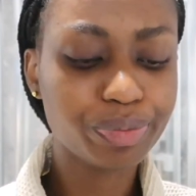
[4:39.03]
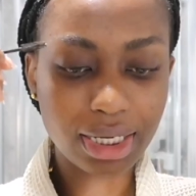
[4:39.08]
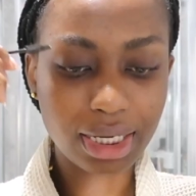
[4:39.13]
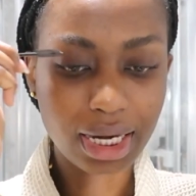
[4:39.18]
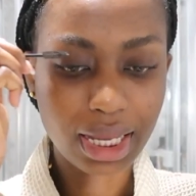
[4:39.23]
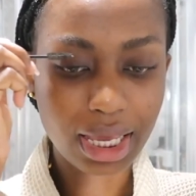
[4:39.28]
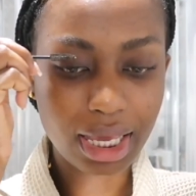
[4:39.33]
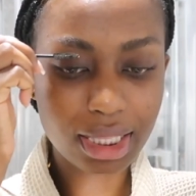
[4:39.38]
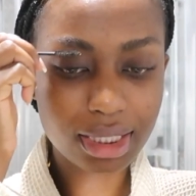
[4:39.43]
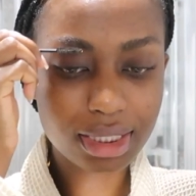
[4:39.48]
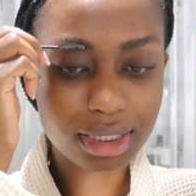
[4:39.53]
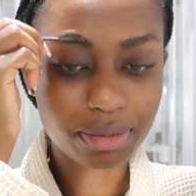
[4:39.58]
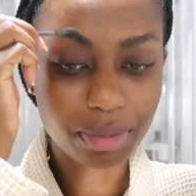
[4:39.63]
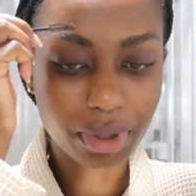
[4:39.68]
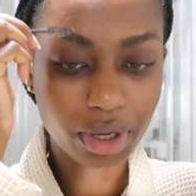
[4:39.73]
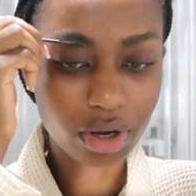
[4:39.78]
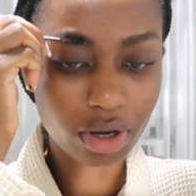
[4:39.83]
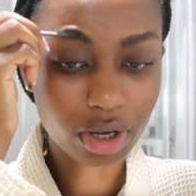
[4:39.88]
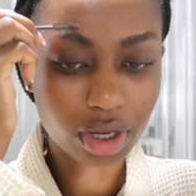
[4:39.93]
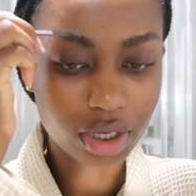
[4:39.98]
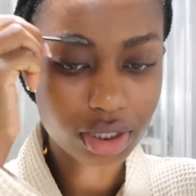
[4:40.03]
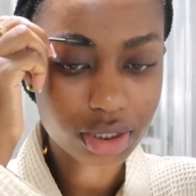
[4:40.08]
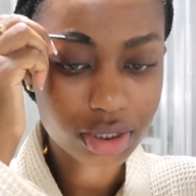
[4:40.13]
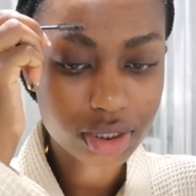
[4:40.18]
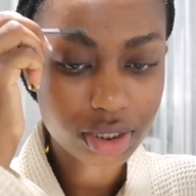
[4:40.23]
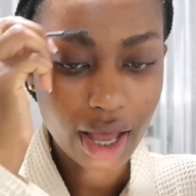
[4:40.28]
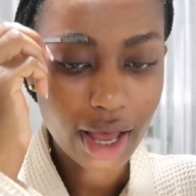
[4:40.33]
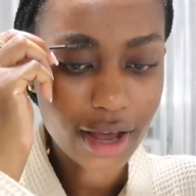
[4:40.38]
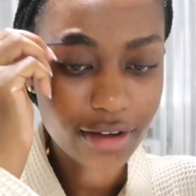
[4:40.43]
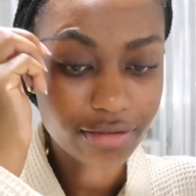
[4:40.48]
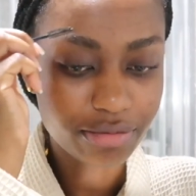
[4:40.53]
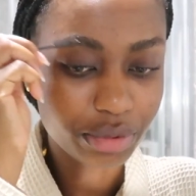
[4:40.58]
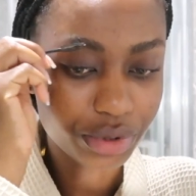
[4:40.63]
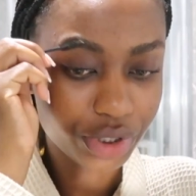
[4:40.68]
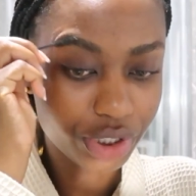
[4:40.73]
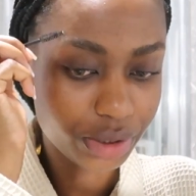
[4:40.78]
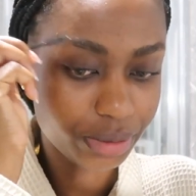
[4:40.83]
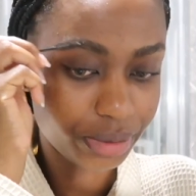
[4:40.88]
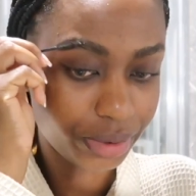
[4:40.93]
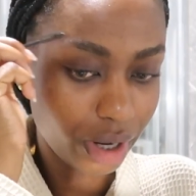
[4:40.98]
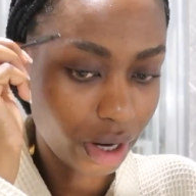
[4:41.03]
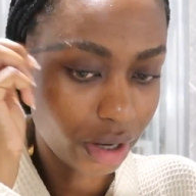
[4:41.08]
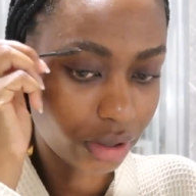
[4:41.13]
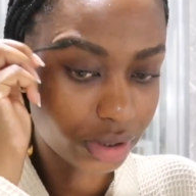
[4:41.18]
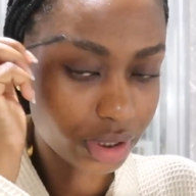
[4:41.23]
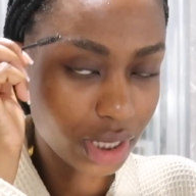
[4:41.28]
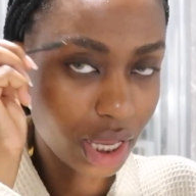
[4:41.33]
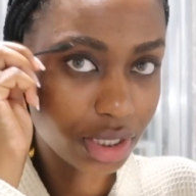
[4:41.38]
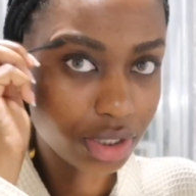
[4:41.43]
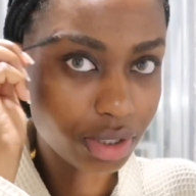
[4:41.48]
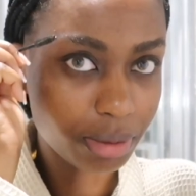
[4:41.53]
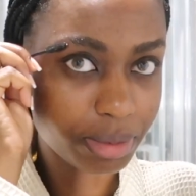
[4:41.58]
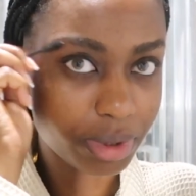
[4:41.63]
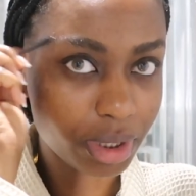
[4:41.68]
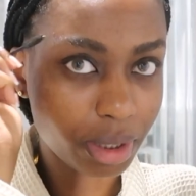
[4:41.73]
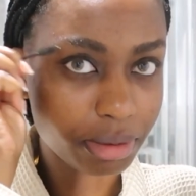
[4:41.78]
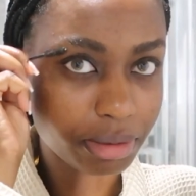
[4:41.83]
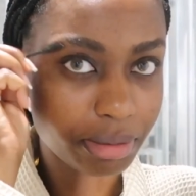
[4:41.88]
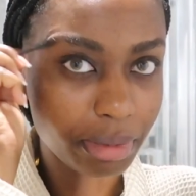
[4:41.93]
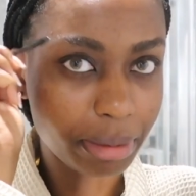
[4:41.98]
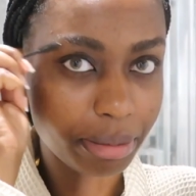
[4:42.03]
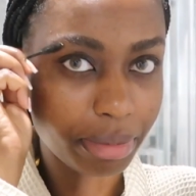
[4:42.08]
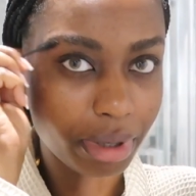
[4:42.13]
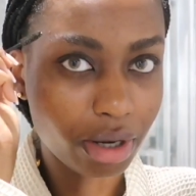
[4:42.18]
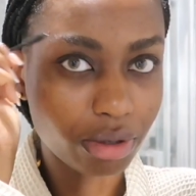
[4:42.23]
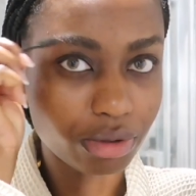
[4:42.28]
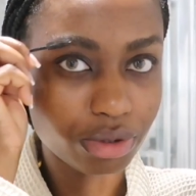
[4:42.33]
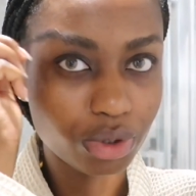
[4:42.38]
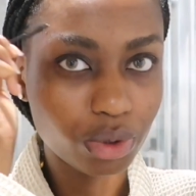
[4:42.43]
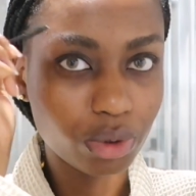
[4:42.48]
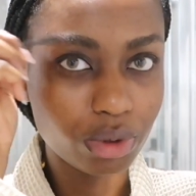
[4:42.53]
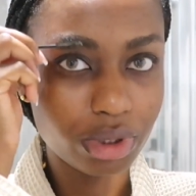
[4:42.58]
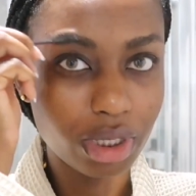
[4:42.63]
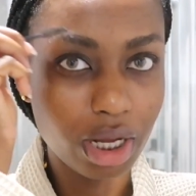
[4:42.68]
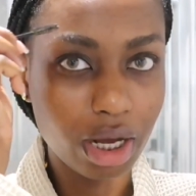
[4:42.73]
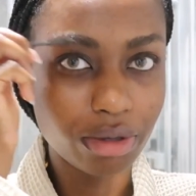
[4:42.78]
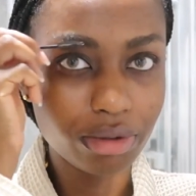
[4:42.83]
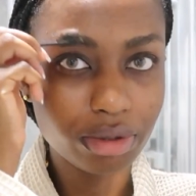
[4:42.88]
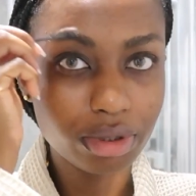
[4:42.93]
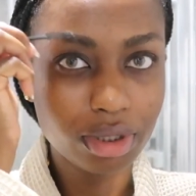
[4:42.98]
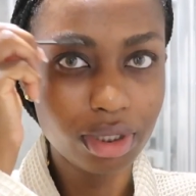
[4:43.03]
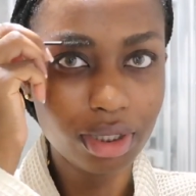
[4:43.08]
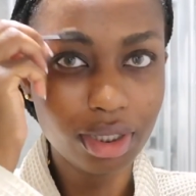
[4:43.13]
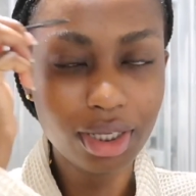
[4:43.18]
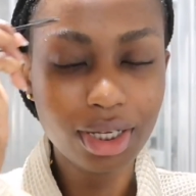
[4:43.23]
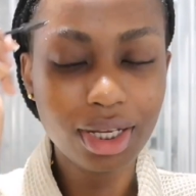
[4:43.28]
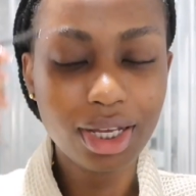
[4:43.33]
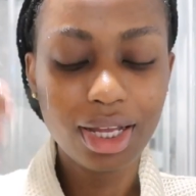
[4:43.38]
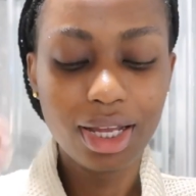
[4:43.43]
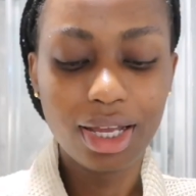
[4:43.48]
neat, because I have bushy brows and sometimes my brows go down